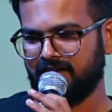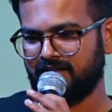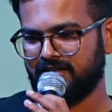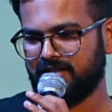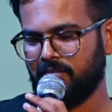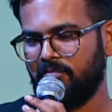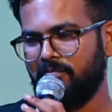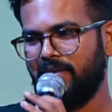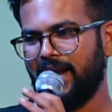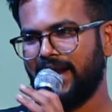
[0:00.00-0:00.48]

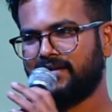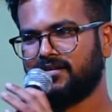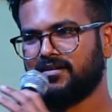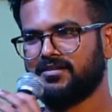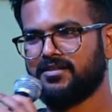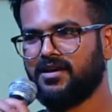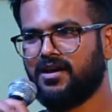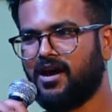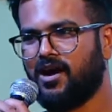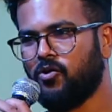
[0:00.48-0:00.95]
the
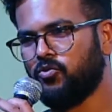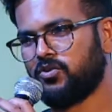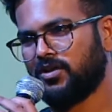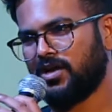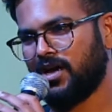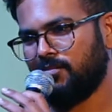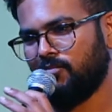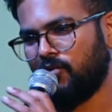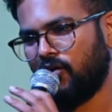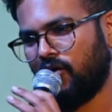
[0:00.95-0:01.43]
better the
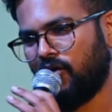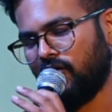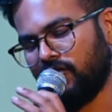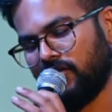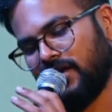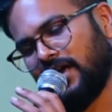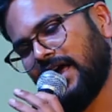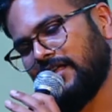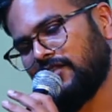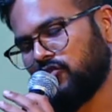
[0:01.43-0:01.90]
outcome
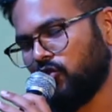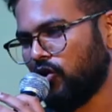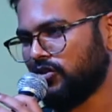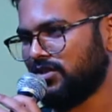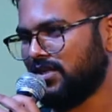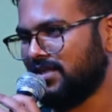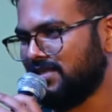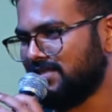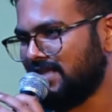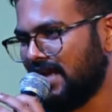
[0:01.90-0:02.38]

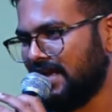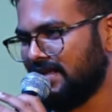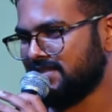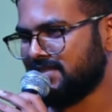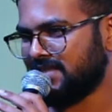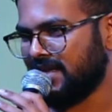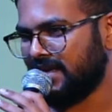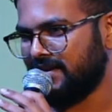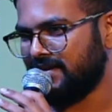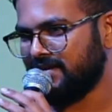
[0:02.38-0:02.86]
on the design
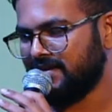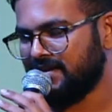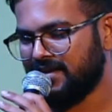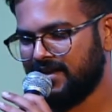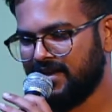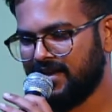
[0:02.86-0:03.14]
side.